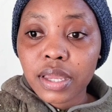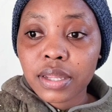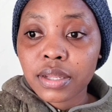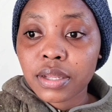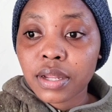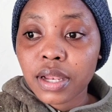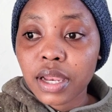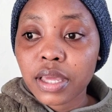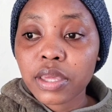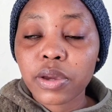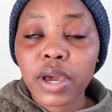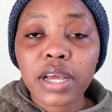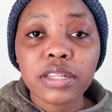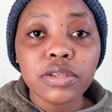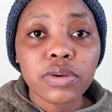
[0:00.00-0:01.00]
And like
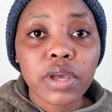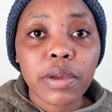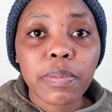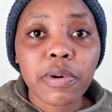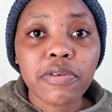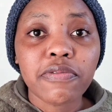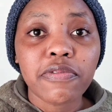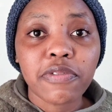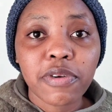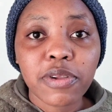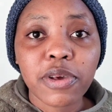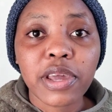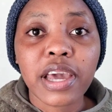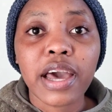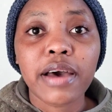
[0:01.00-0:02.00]
you had to keep on
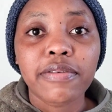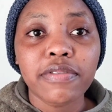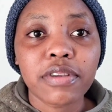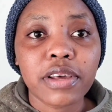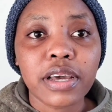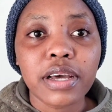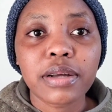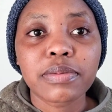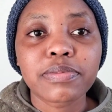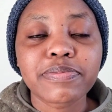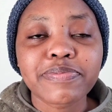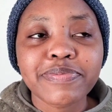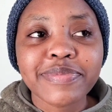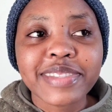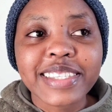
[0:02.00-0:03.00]
following up.
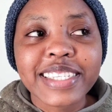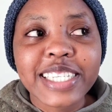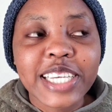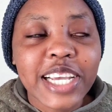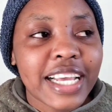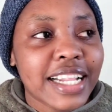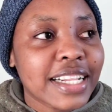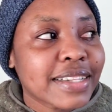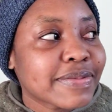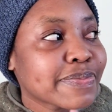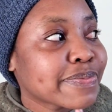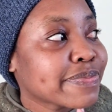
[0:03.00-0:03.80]
Chill.